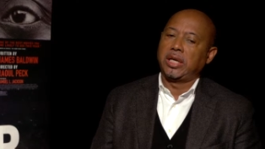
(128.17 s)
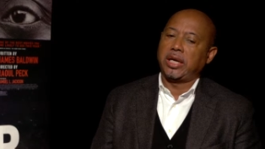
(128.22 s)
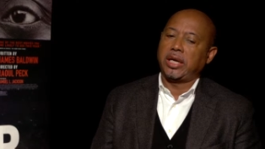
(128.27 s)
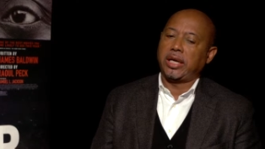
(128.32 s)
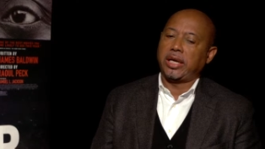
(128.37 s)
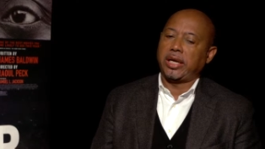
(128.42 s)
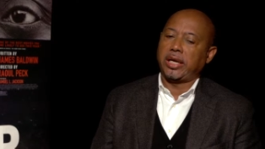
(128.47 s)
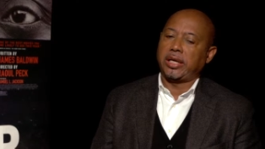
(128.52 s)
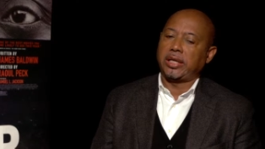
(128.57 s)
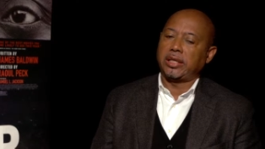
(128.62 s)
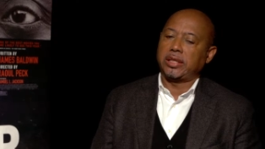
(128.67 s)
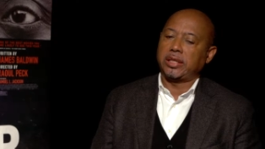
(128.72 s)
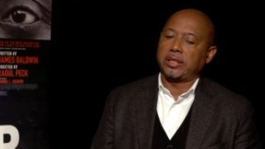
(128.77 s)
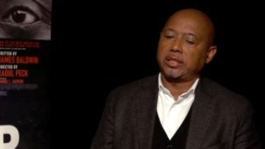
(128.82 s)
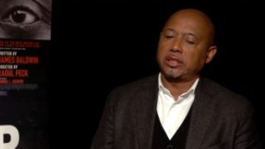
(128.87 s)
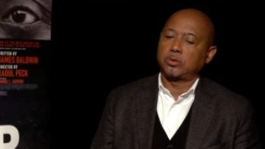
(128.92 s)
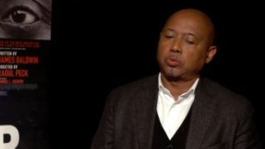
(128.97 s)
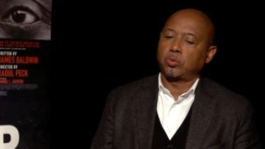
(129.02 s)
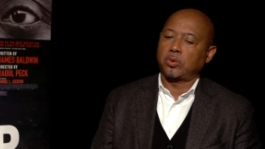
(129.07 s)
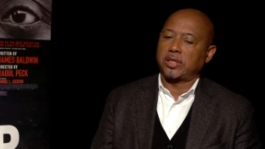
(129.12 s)
and
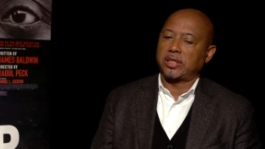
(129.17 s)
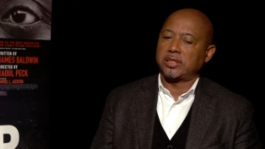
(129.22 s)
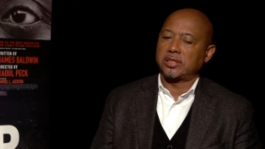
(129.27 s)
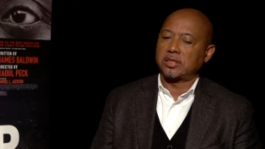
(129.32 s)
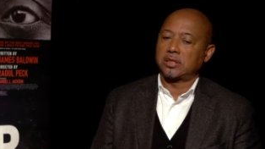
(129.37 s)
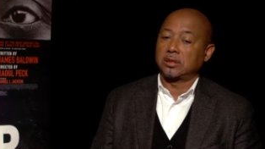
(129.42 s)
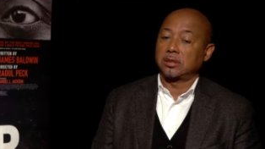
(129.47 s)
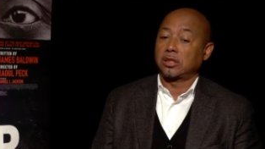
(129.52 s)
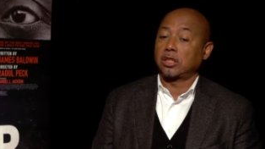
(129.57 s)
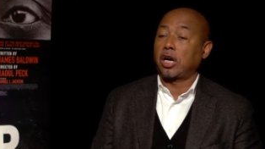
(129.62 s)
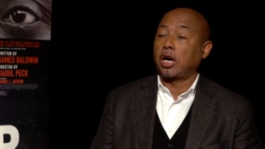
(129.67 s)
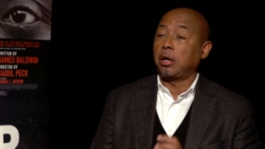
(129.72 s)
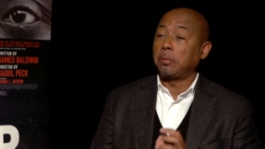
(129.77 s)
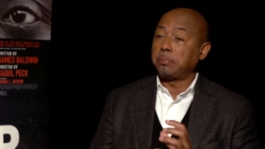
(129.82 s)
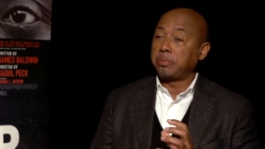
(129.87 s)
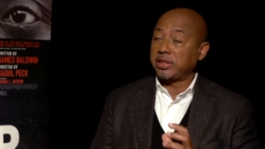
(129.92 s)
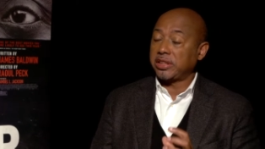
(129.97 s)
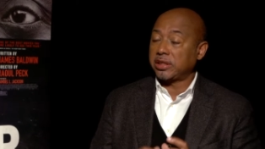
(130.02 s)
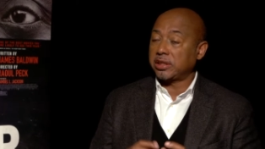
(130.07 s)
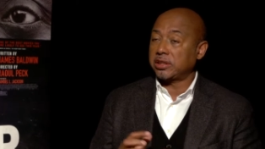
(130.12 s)
it was a
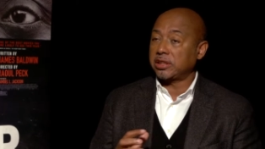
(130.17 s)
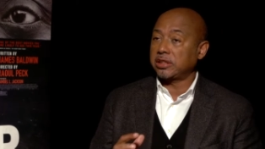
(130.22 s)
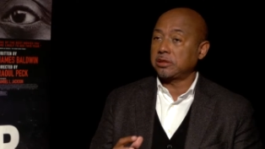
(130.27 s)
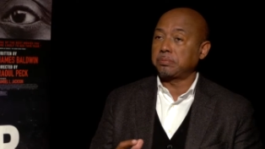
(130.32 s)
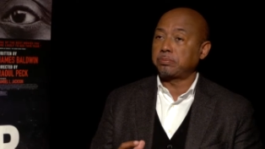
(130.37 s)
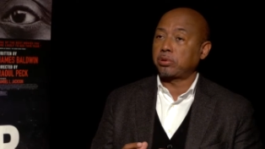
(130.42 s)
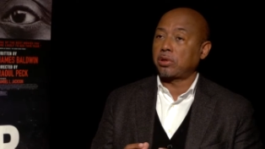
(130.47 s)
complicated